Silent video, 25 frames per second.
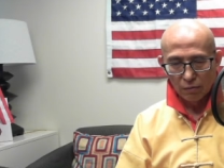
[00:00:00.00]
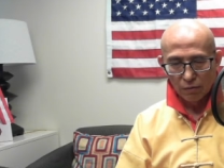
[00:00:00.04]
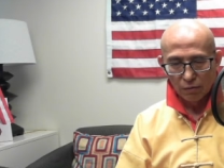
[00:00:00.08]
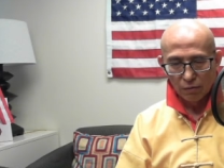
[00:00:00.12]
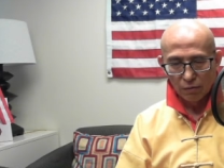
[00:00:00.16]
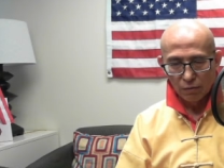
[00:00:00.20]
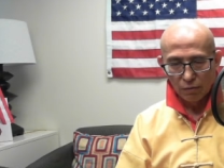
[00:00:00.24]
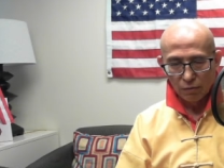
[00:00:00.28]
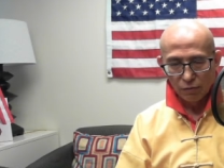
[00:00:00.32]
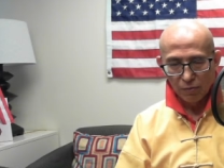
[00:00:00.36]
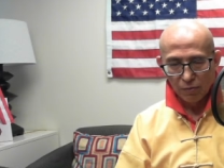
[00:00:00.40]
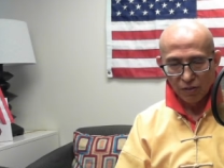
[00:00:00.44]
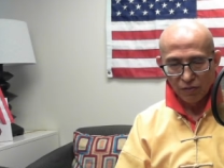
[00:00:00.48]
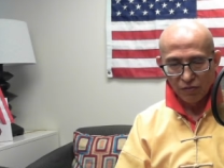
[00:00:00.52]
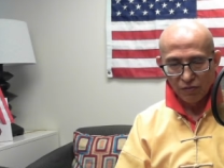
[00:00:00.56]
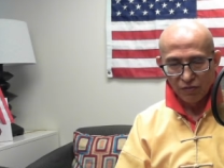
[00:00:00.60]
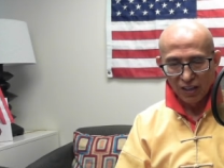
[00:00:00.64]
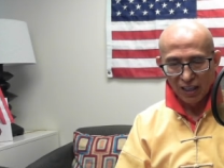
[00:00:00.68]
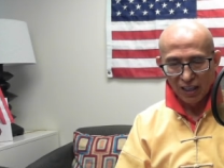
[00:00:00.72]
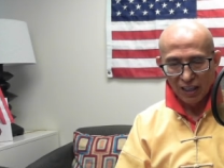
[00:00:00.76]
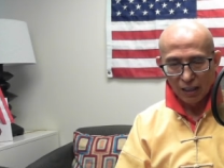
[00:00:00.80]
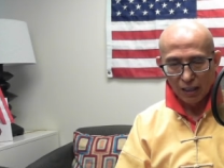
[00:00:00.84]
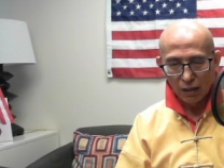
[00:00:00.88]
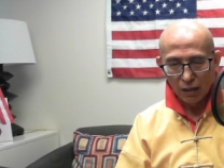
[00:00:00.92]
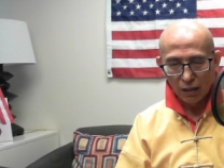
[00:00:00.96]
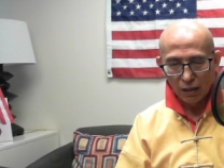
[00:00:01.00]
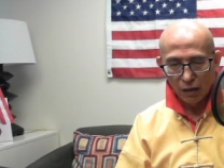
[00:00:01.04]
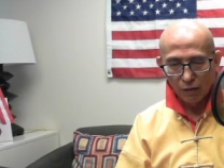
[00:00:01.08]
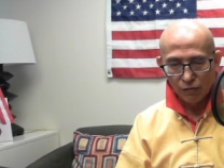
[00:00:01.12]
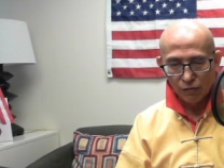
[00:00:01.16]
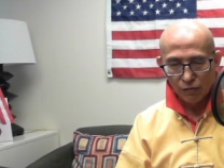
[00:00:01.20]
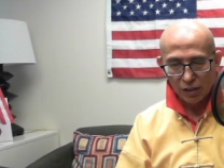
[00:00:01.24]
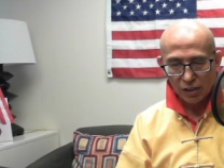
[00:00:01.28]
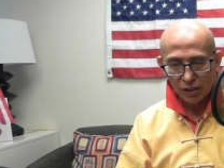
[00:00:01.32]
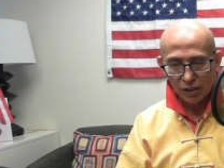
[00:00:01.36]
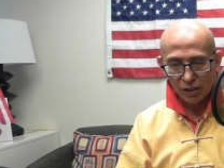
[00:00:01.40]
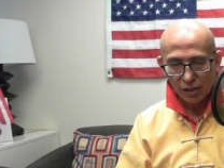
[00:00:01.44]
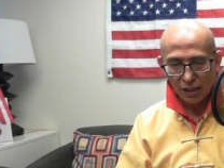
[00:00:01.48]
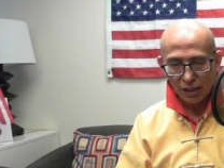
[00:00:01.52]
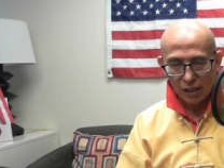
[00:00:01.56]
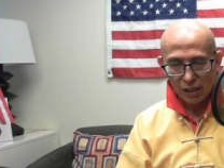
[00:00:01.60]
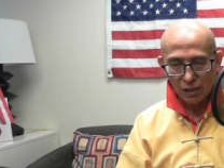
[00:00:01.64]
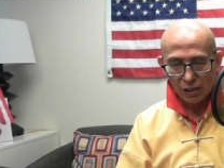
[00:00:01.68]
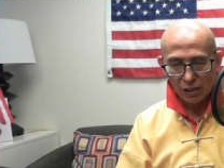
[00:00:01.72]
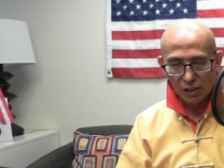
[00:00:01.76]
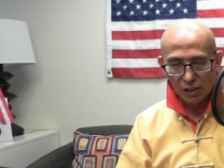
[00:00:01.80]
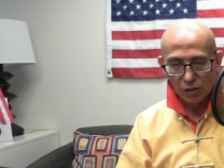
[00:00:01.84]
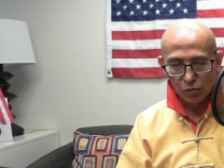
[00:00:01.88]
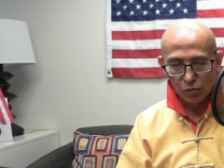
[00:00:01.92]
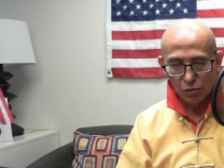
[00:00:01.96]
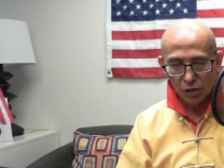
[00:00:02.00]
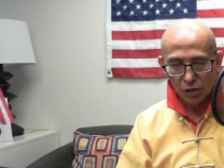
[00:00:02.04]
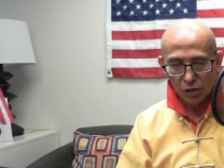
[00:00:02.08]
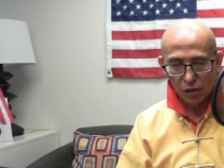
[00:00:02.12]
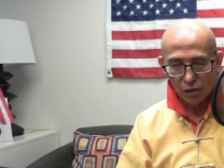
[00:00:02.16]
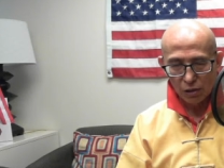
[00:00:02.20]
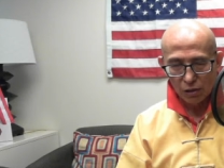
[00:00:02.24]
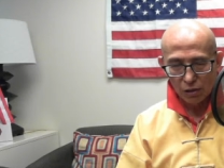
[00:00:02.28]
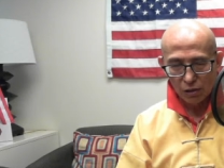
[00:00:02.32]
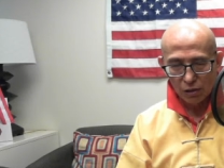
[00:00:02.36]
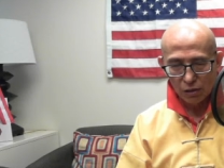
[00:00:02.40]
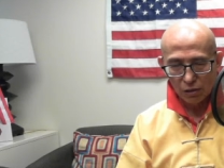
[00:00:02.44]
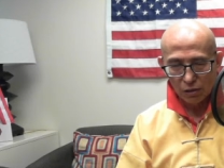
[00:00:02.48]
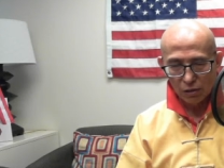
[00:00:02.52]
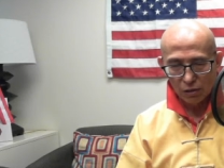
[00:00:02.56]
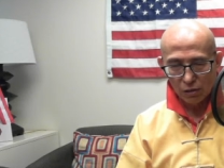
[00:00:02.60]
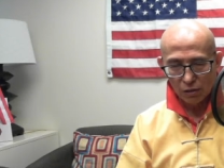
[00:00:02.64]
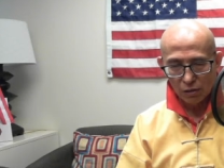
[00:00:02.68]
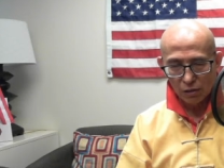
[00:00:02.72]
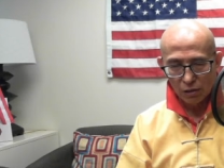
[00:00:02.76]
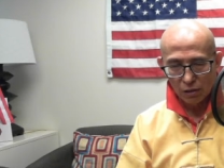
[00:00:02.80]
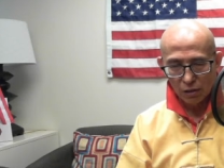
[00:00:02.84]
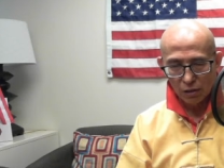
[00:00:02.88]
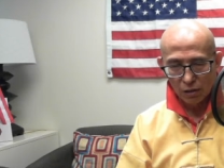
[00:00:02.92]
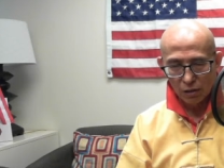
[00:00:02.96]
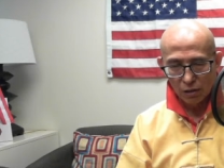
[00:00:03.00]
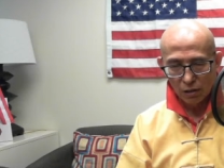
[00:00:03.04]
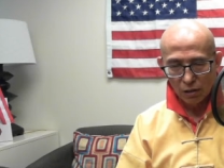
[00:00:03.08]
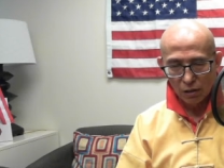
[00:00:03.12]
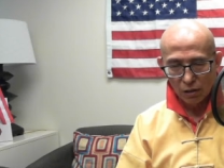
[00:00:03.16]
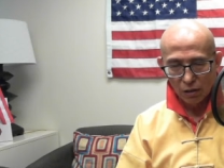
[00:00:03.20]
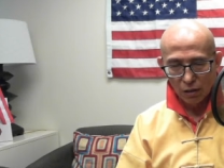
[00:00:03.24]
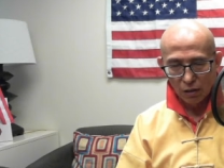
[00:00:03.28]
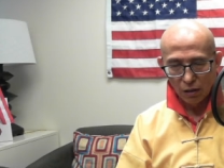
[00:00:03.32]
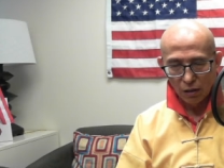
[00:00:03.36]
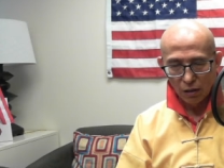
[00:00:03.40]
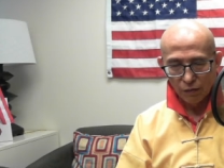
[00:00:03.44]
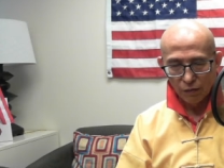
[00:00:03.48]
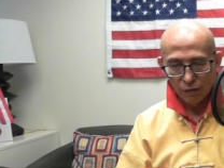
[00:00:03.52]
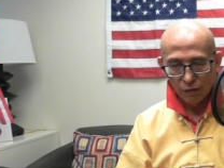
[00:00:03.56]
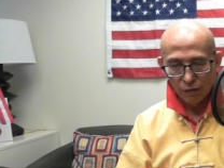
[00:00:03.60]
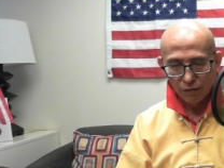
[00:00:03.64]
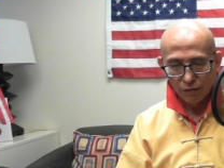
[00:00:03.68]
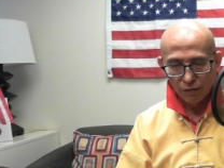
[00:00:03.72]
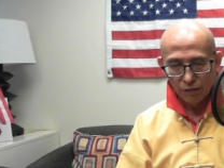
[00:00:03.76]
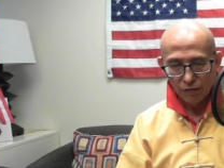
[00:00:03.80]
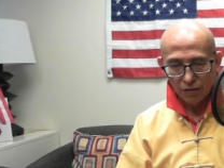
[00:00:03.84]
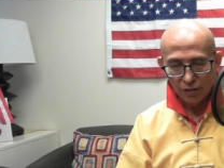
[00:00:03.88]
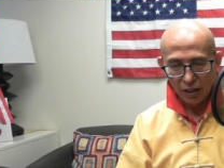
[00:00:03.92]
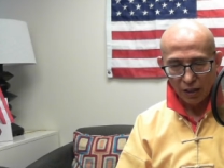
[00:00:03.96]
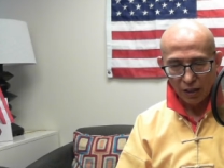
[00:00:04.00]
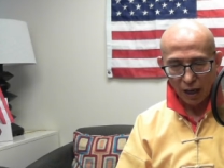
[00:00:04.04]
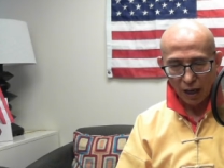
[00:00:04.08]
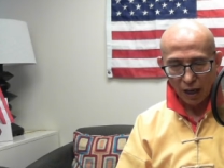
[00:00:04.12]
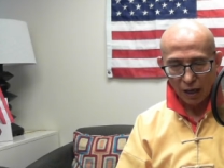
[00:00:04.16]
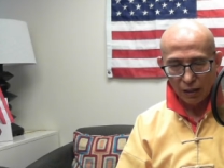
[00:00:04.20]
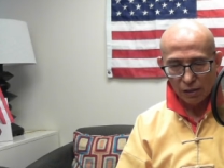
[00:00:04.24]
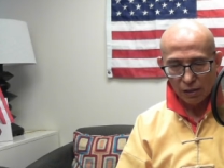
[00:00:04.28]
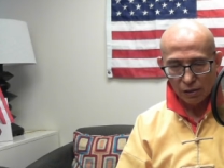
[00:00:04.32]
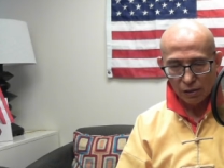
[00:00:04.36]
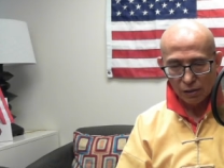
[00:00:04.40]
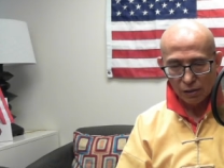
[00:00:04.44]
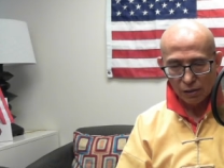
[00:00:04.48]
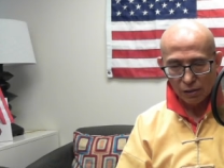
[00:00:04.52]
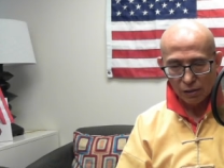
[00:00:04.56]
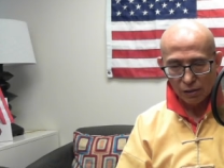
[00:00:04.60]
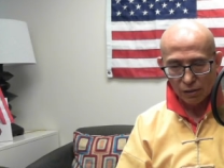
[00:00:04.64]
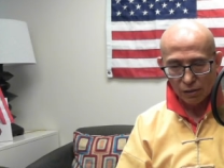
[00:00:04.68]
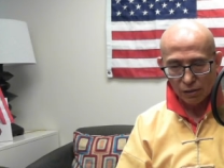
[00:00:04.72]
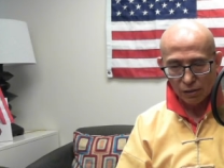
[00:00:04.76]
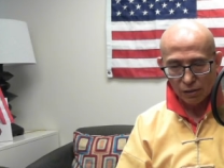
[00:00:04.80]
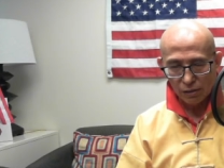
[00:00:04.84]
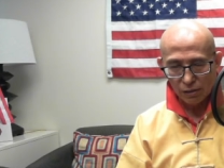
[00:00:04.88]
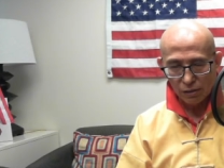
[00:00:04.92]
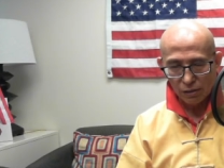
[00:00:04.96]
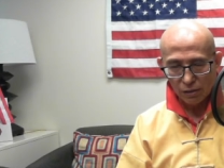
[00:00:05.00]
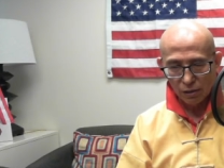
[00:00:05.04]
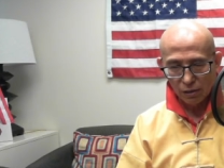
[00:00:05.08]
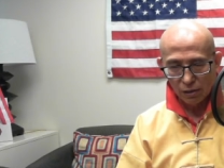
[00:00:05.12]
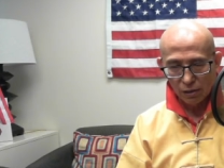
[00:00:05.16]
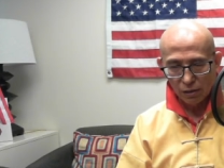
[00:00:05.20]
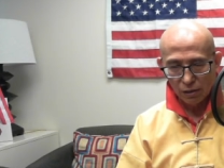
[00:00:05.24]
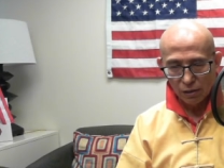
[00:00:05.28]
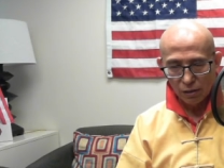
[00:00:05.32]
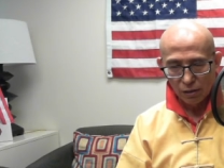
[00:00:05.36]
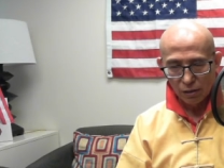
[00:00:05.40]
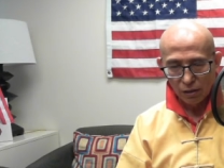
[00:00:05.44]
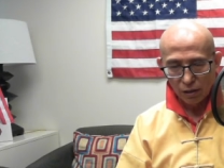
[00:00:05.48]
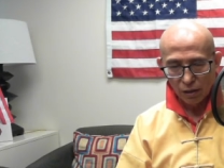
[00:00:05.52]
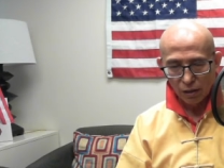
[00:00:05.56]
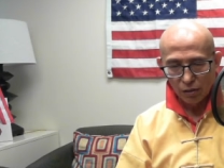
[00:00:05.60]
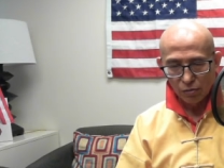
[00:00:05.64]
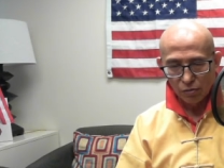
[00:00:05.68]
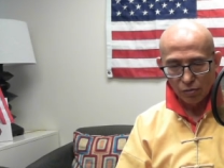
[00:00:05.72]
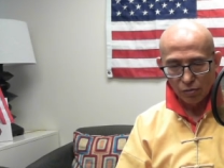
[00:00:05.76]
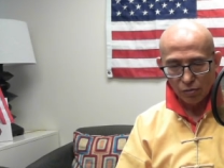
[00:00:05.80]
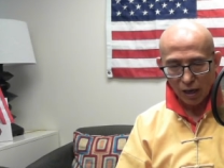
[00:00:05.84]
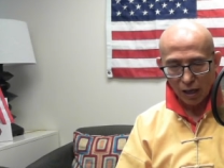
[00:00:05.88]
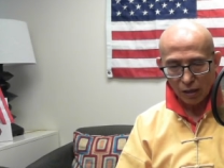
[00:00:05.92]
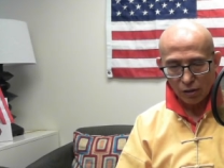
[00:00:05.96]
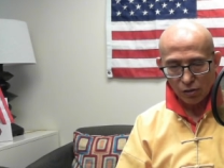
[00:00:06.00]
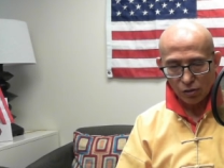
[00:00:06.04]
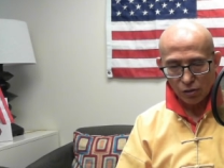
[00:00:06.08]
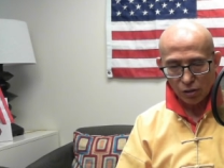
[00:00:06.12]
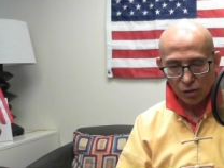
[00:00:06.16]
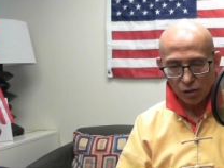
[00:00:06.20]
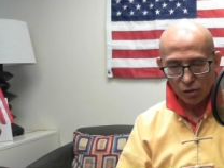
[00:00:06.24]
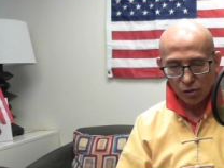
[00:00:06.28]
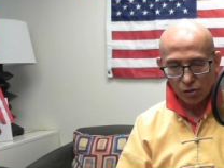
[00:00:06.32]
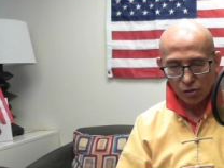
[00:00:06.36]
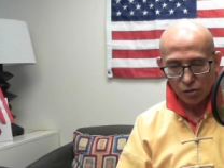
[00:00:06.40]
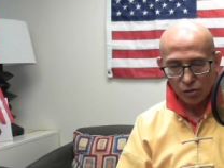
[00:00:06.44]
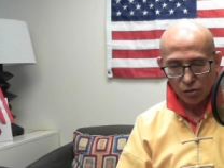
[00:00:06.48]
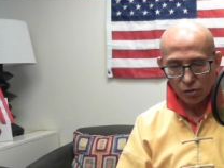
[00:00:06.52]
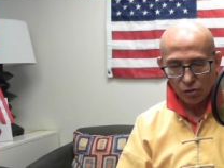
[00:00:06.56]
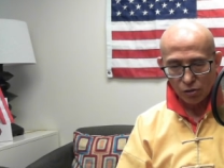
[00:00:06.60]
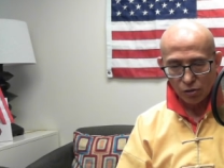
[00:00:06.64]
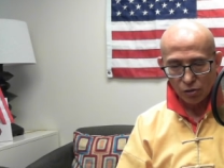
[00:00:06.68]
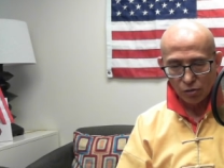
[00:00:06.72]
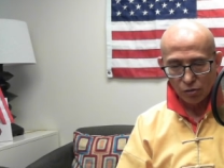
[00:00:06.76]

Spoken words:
From the feeling of the sensories, of tightness and the relaxation,